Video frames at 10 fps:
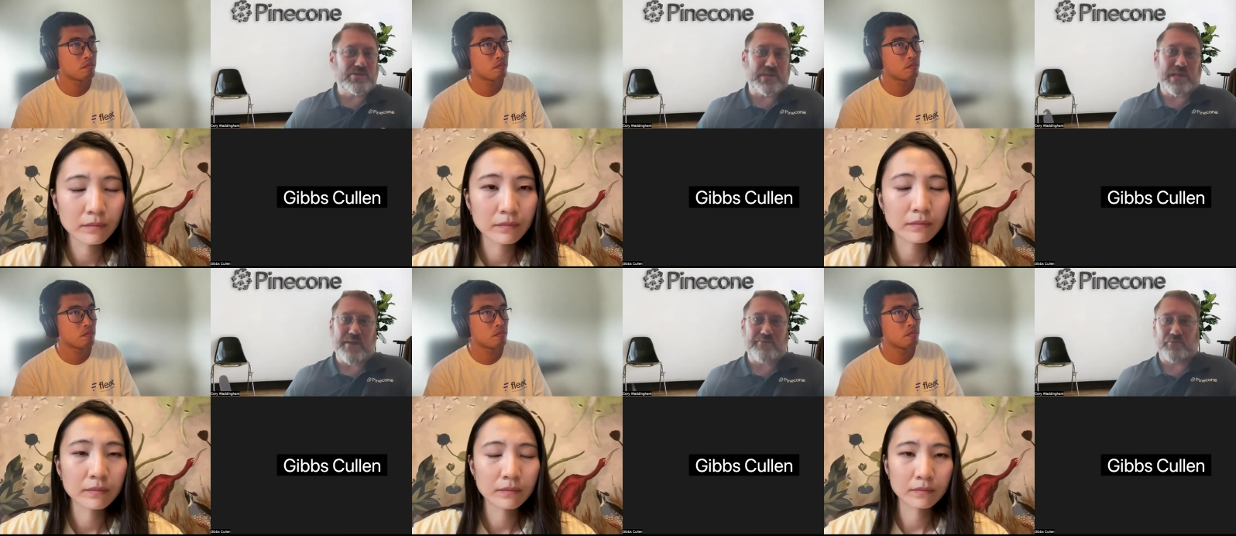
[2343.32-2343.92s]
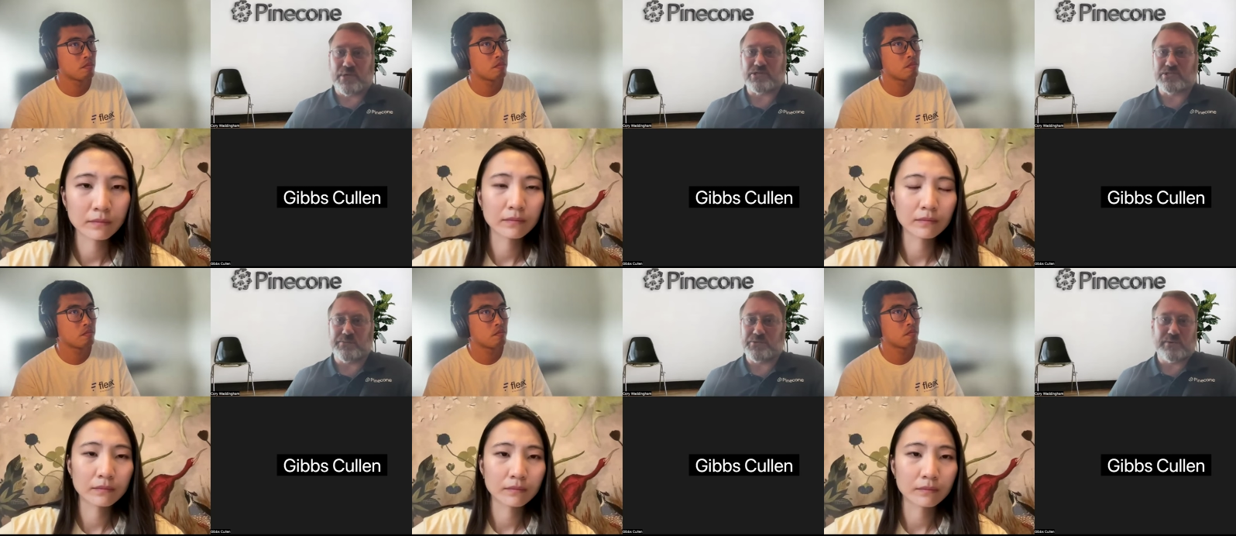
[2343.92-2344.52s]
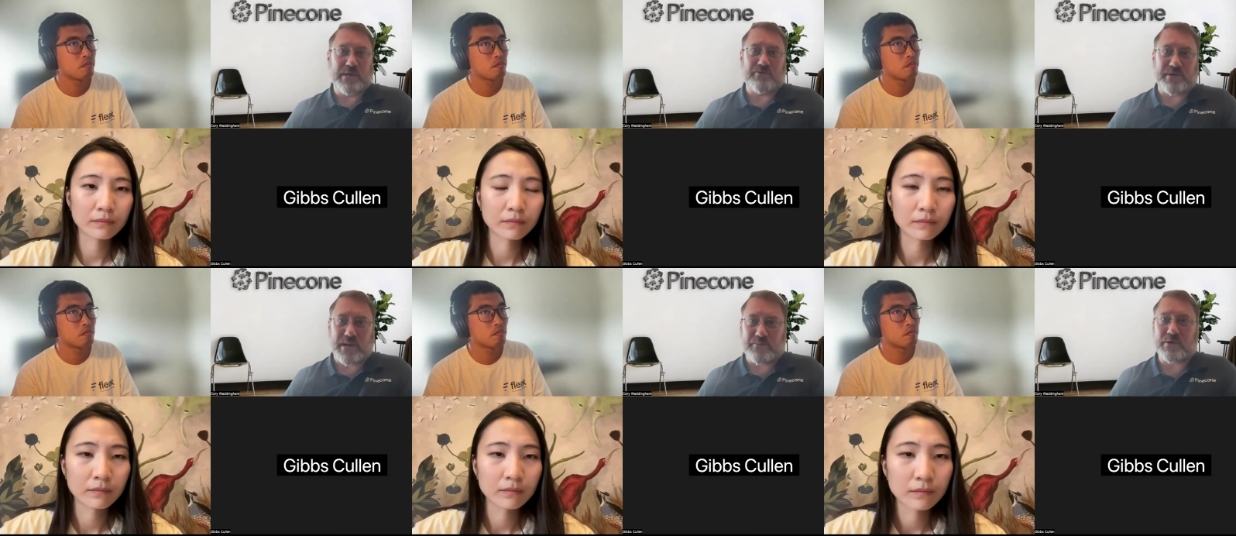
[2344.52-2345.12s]
Speaker 1: necessarily have a relationship to another
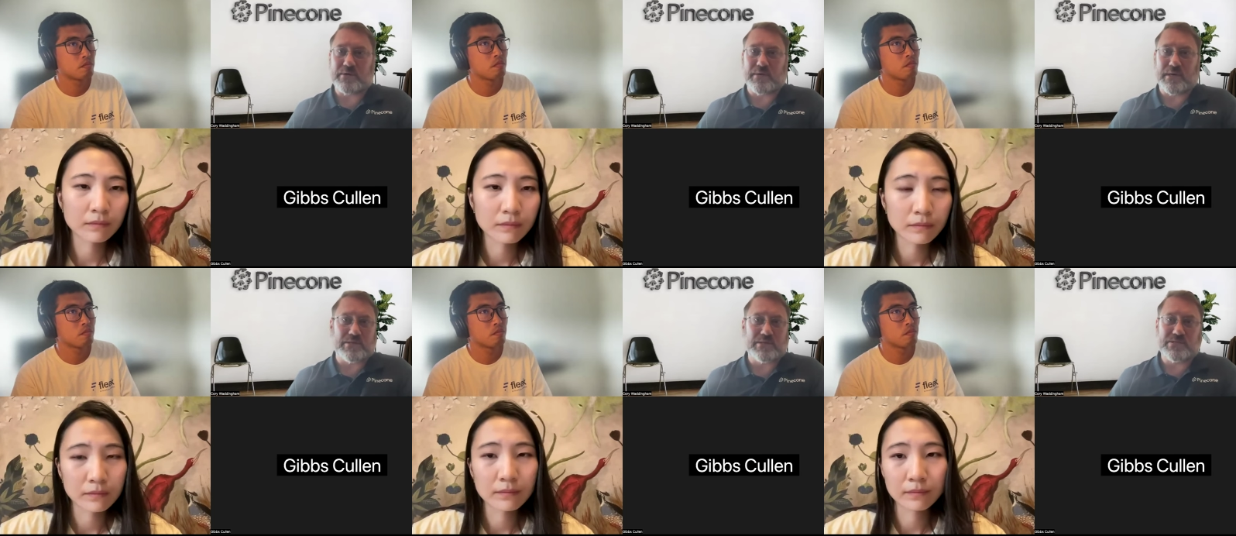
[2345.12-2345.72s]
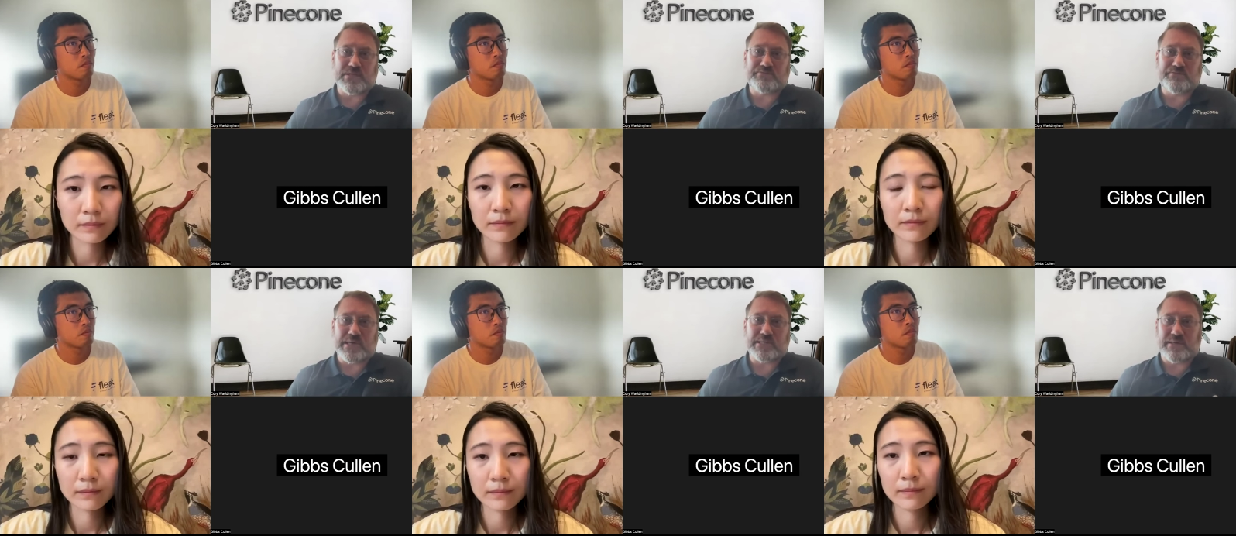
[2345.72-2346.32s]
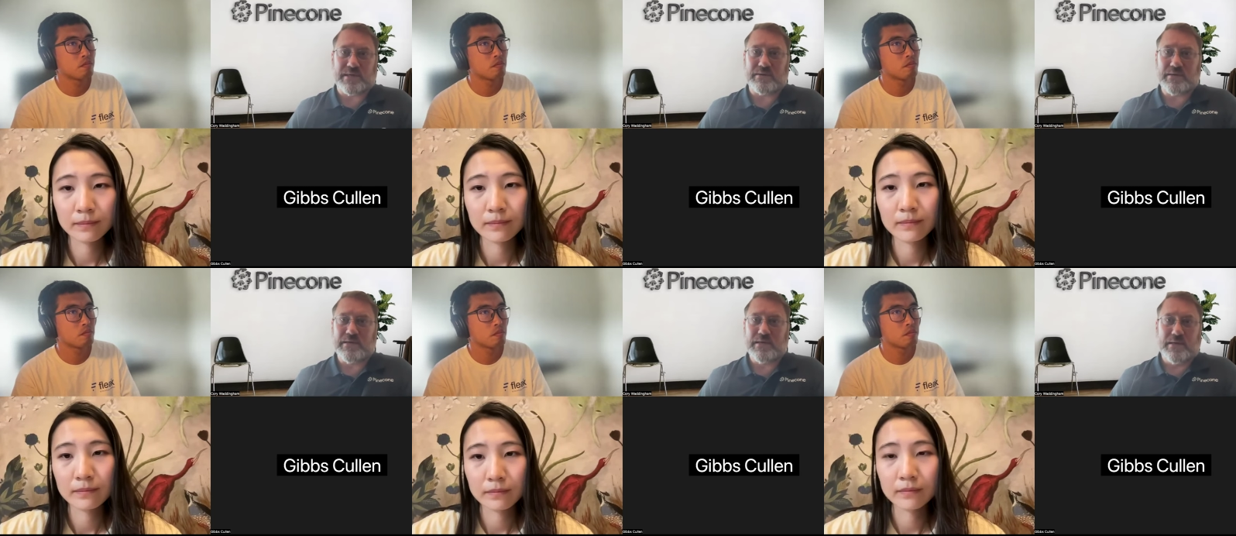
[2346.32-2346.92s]
camera, right? Just just based on the,
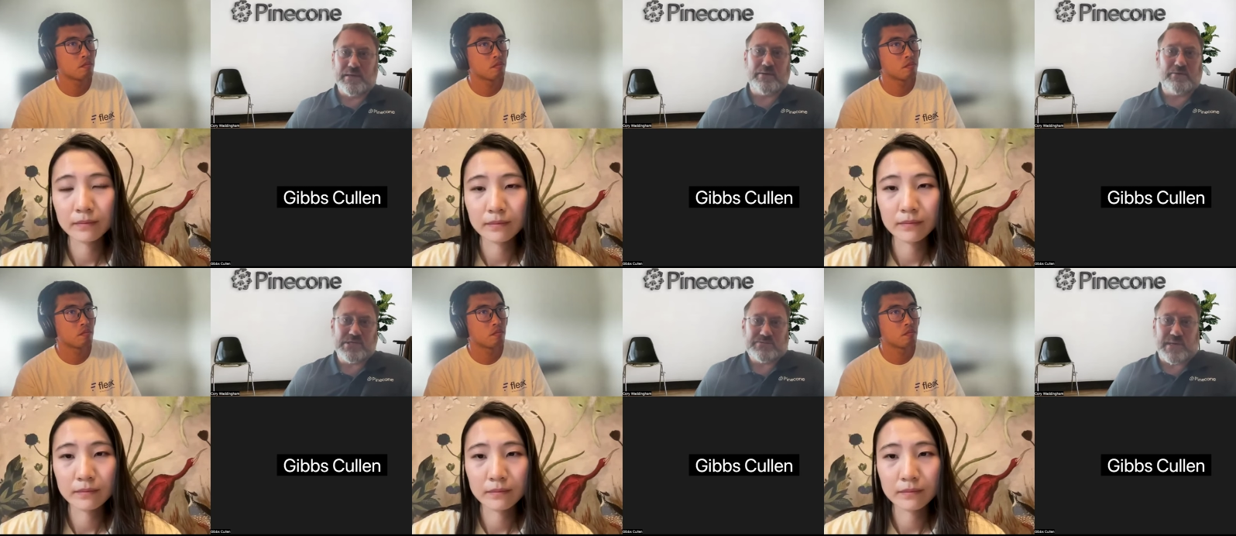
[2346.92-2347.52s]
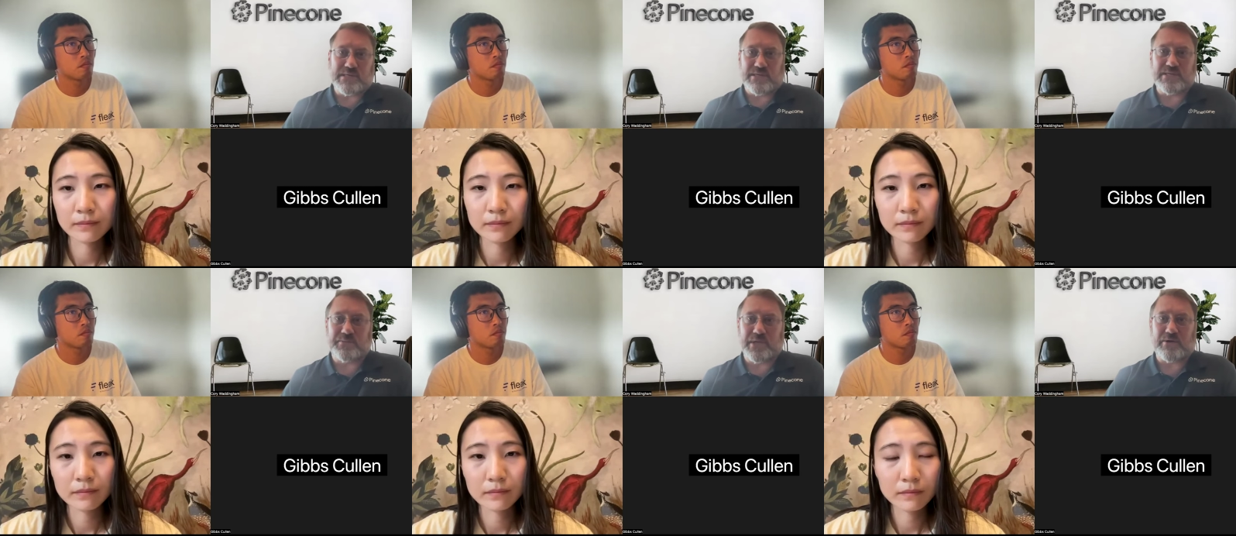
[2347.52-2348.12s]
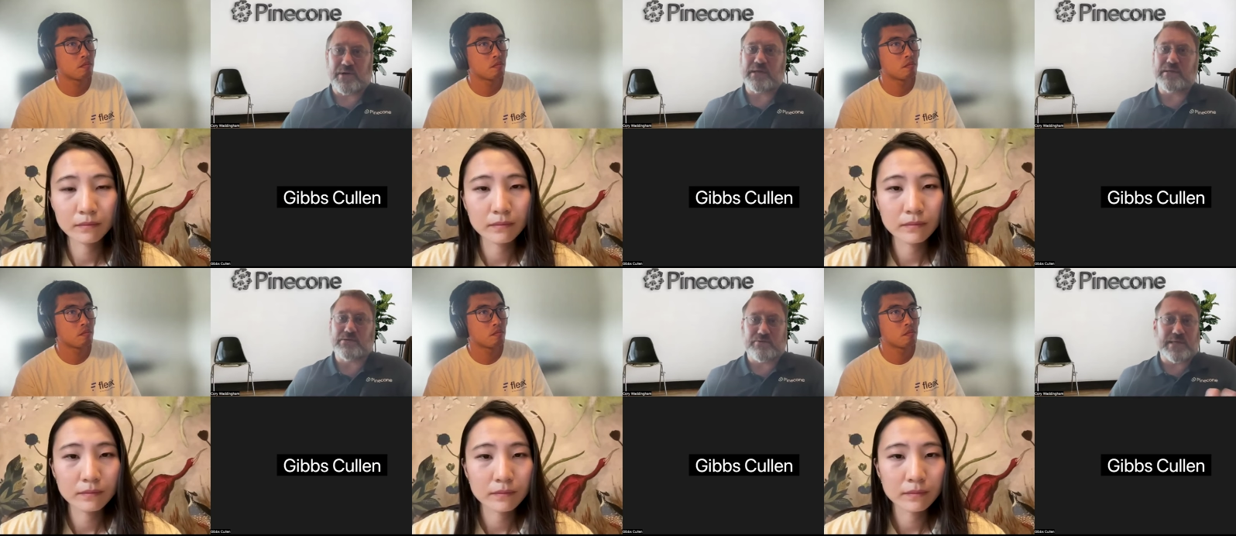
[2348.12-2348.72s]
it was just based on similarity.
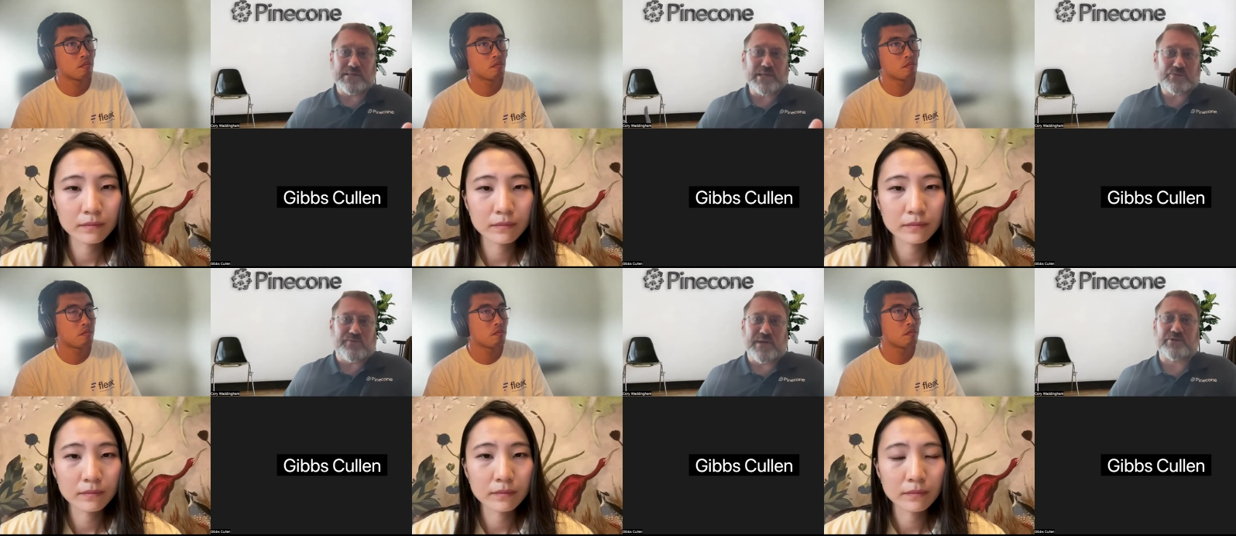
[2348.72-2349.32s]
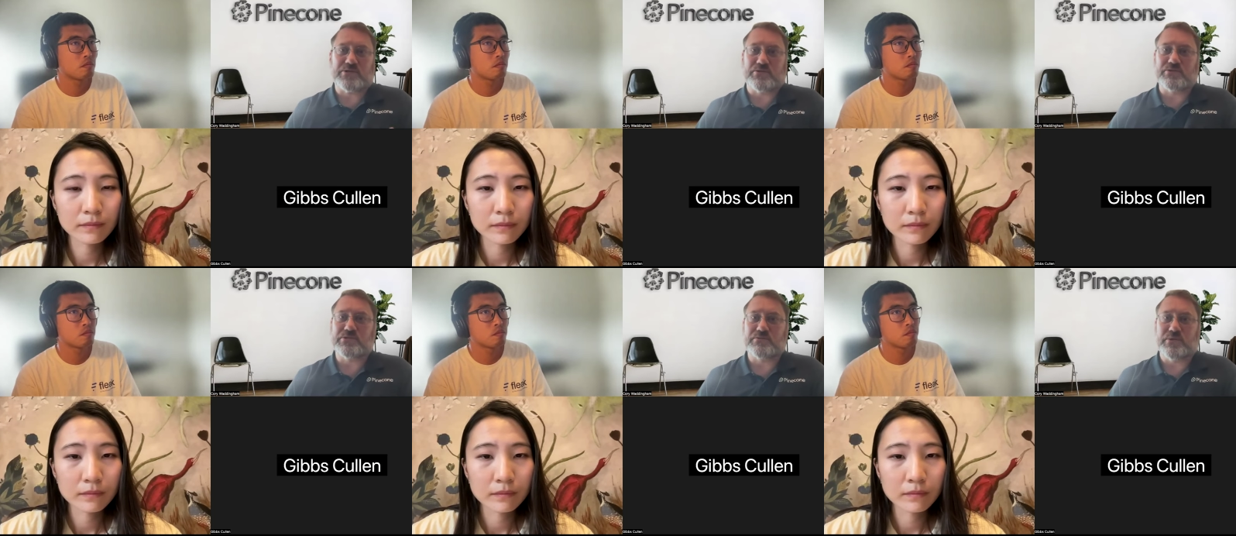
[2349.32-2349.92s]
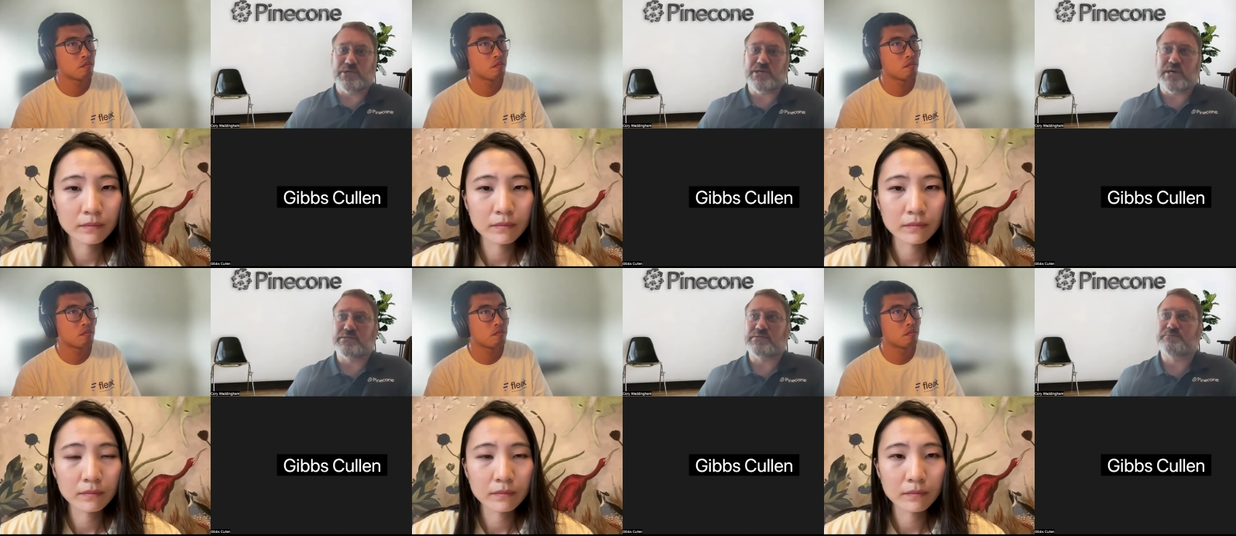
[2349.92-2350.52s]
So that that's where vector search really
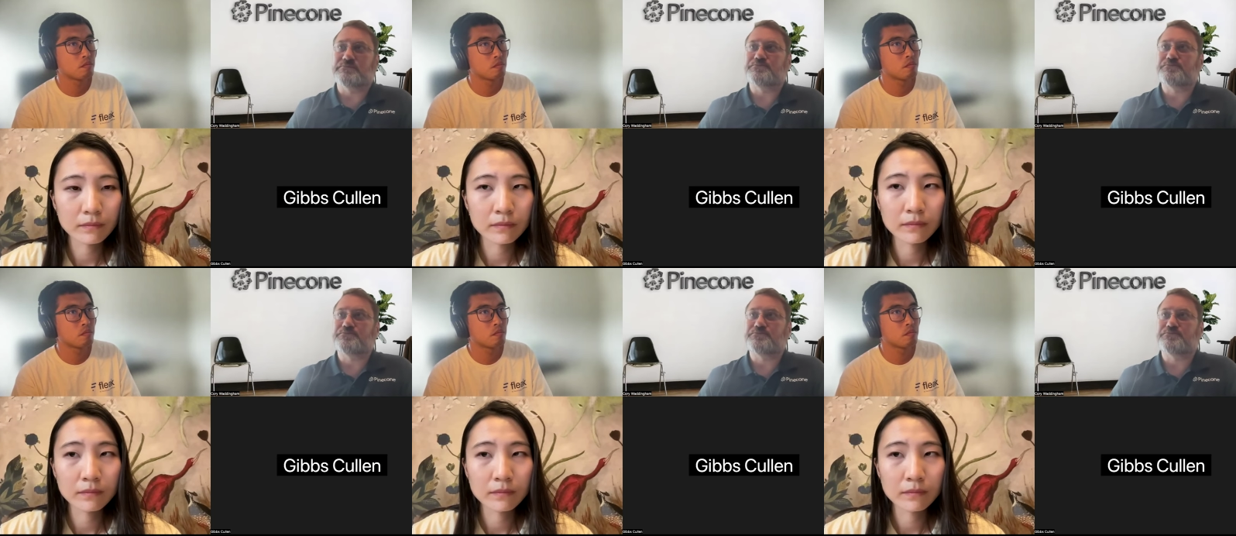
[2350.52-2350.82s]
shines.